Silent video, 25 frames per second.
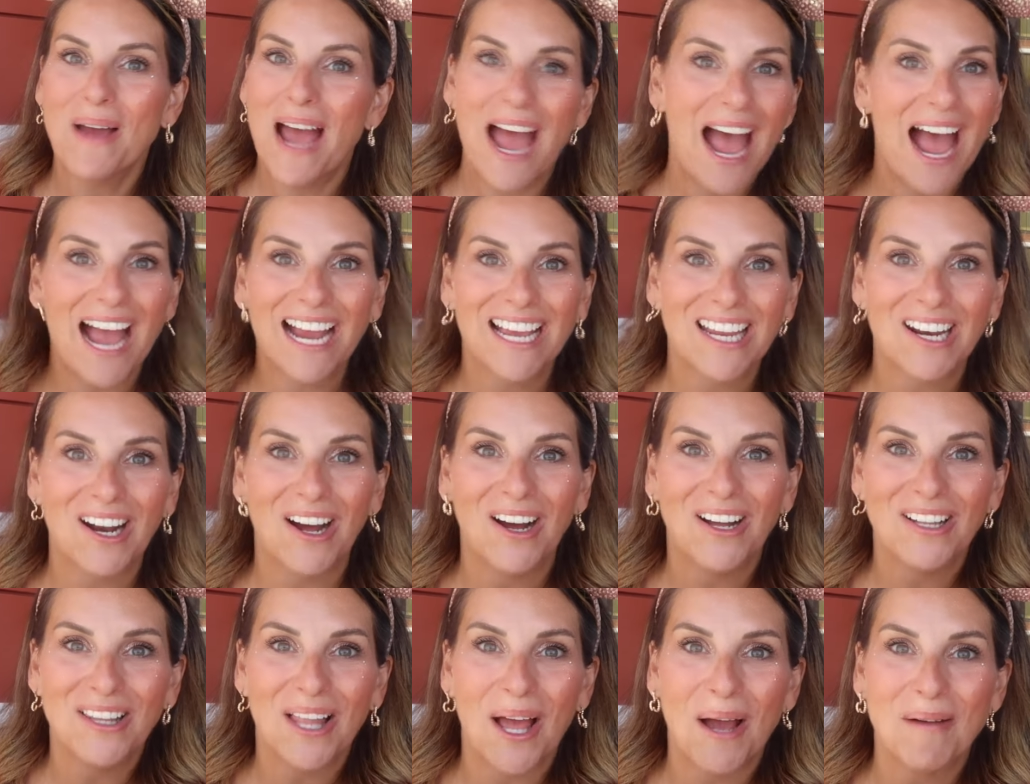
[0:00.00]
pack it
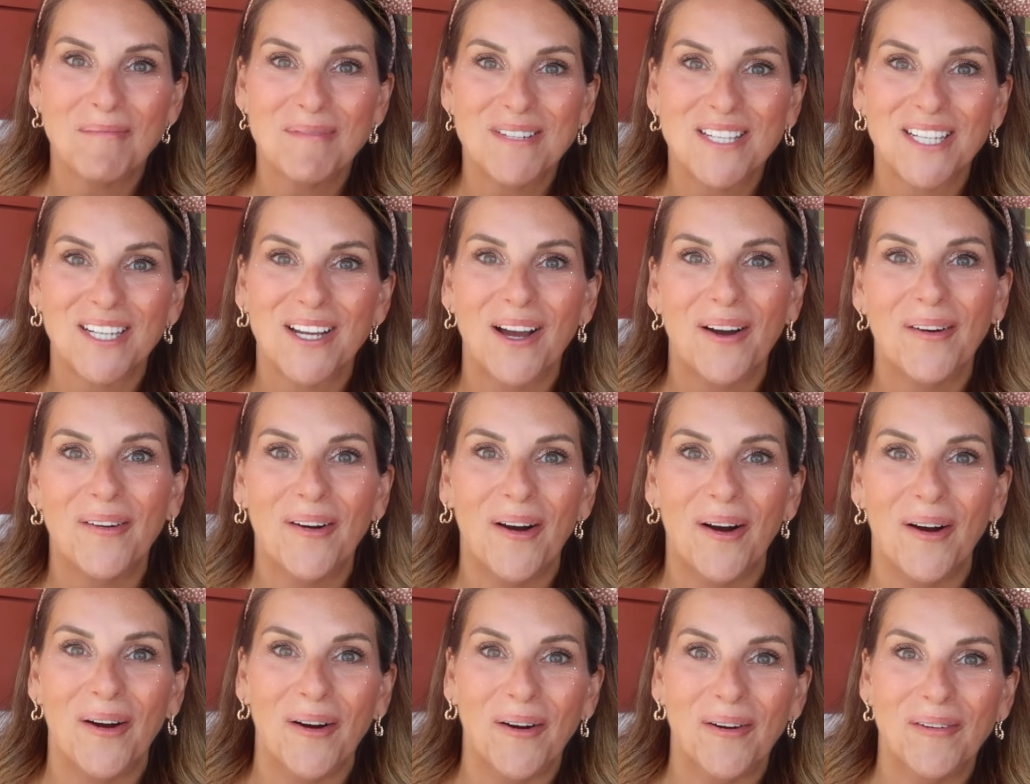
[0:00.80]
all up to go
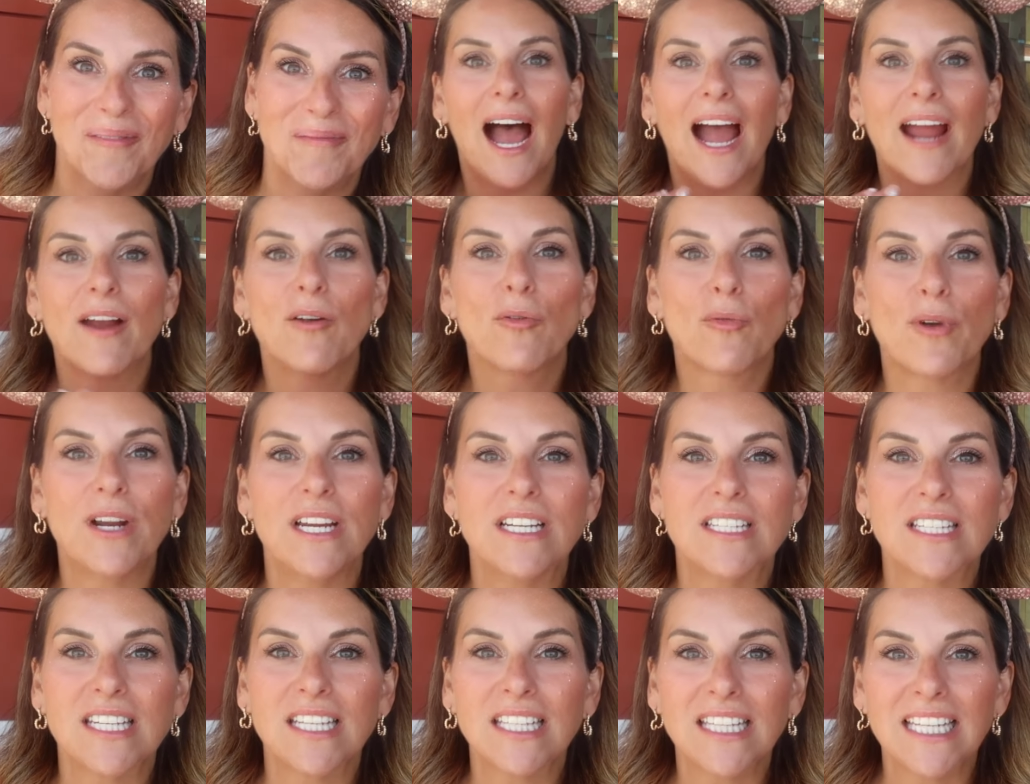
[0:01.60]
home. I
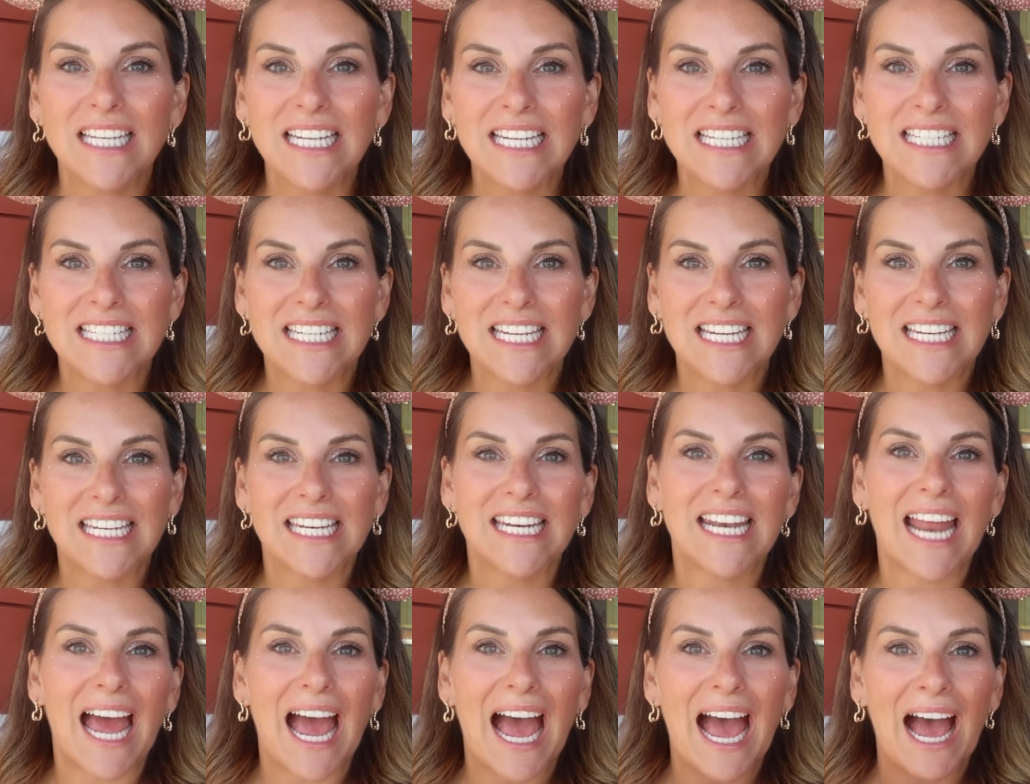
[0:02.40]
recently did
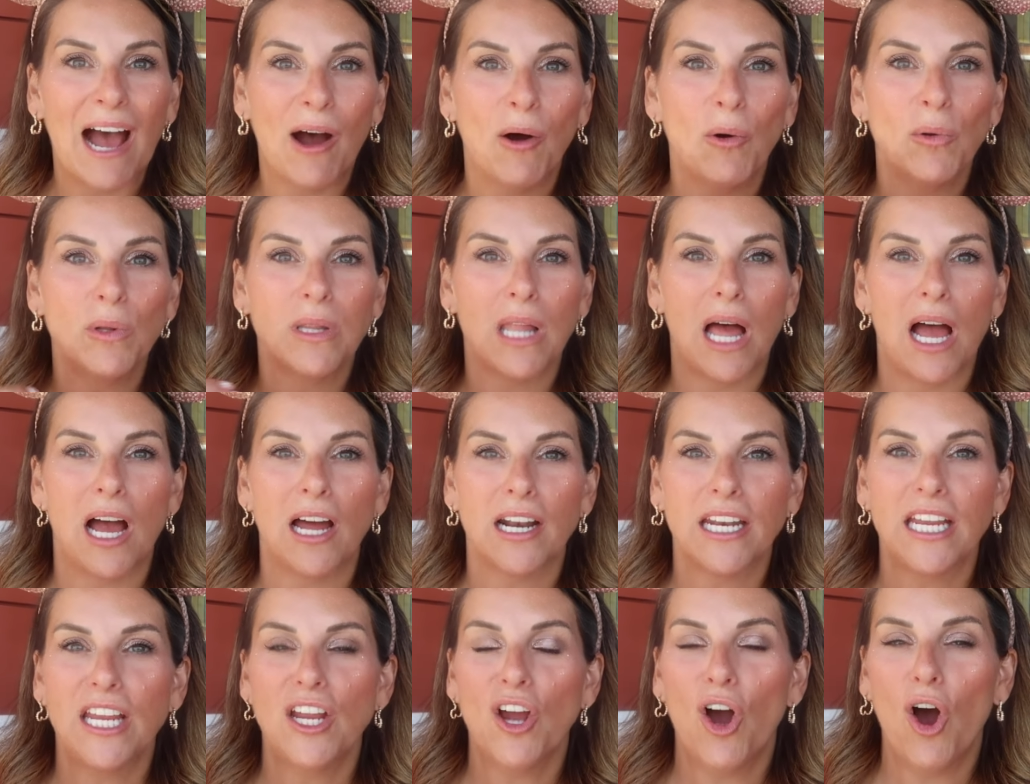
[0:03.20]
an
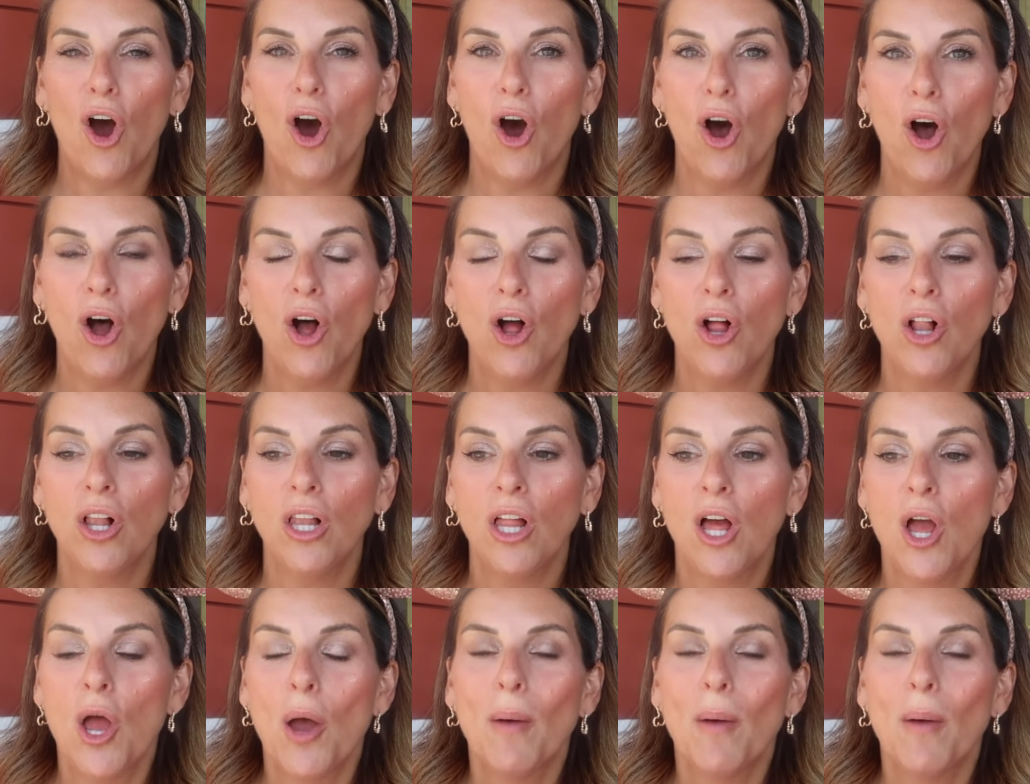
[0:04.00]
Aulani haul,